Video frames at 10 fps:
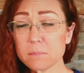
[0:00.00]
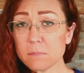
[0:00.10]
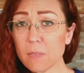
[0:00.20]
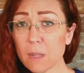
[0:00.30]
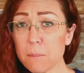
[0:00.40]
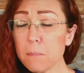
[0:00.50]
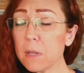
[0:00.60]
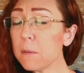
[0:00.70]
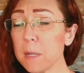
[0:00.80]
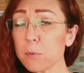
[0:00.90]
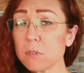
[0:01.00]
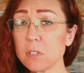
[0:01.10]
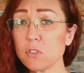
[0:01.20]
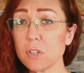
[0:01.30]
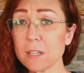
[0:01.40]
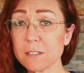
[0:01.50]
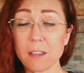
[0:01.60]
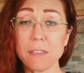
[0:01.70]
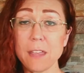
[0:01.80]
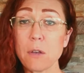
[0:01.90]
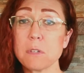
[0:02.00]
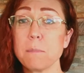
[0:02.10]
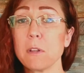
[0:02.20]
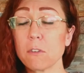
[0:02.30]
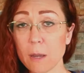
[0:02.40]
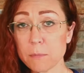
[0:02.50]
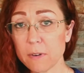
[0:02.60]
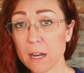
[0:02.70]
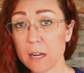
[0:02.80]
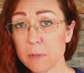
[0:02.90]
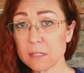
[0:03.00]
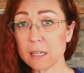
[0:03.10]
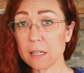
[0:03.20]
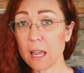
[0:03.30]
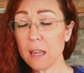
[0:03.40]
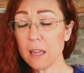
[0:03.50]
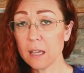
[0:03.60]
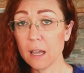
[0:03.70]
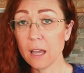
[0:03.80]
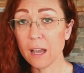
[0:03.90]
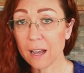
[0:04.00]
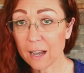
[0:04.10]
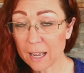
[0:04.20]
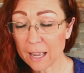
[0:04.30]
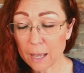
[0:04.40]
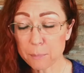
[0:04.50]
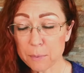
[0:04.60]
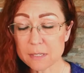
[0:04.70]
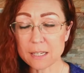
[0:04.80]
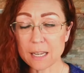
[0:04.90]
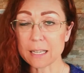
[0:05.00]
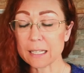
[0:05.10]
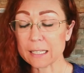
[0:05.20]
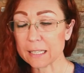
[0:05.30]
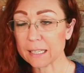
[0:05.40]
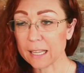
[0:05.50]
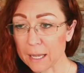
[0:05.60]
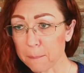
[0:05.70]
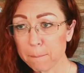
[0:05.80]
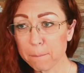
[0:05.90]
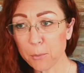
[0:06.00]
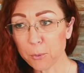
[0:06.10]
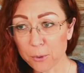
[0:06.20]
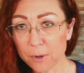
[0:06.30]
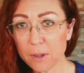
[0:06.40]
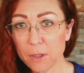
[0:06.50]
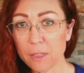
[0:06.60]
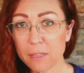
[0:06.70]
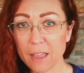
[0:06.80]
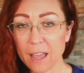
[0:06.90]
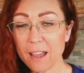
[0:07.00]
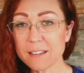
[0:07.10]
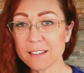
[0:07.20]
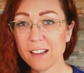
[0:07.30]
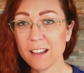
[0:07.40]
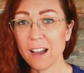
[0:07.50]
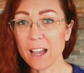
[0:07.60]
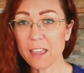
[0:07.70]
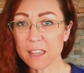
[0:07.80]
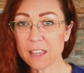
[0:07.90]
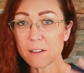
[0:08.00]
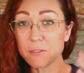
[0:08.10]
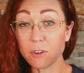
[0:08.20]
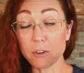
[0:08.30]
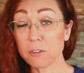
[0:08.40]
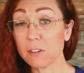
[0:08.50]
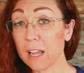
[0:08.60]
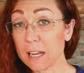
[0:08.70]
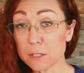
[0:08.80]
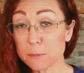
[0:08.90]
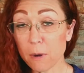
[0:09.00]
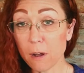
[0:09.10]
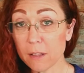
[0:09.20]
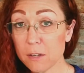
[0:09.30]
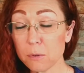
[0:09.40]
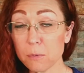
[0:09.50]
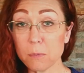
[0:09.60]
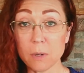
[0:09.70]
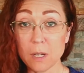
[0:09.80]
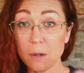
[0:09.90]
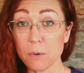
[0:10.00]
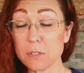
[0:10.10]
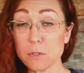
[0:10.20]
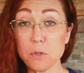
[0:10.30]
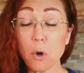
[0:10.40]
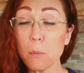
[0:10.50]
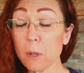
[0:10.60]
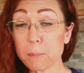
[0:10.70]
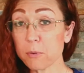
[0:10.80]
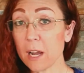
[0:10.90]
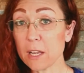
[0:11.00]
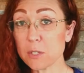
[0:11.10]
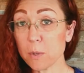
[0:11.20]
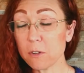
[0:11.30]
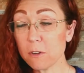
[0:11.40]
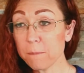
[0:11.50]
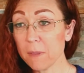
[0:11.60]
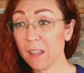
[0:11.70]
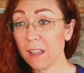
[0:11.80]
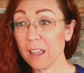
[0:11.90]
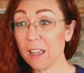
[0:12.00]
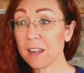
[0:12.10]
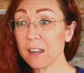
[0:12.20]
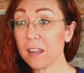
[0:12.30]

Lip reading: Many people suggest 1,000 milligrams of vitamin C a day. I happen to take a lot more than that. I think of Dr. Linus Pauling, who was a Nobel Prize winner, and